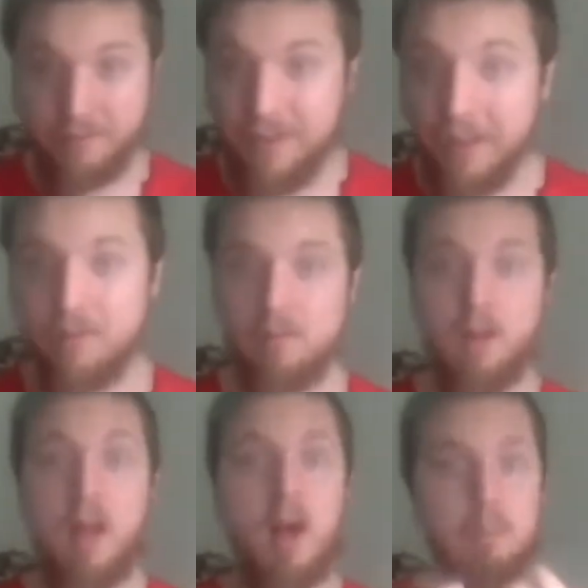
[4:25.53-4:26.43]

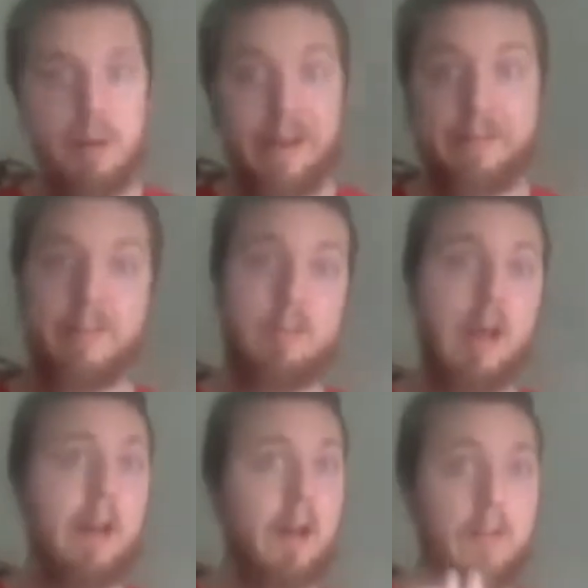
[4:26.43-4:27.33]
6, Apprentice,
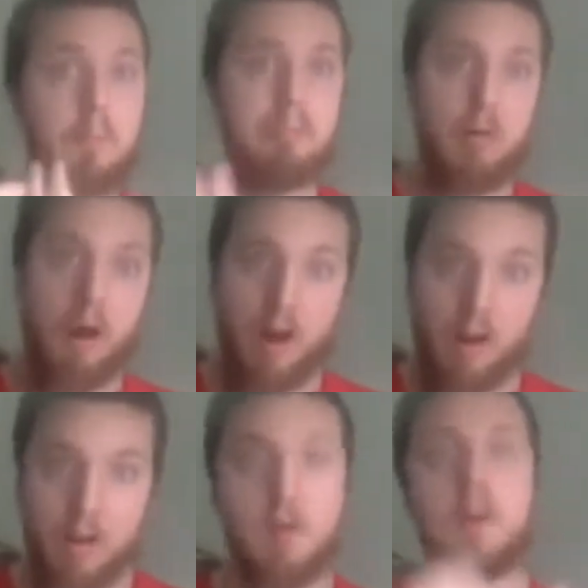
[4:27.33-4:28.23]
another prog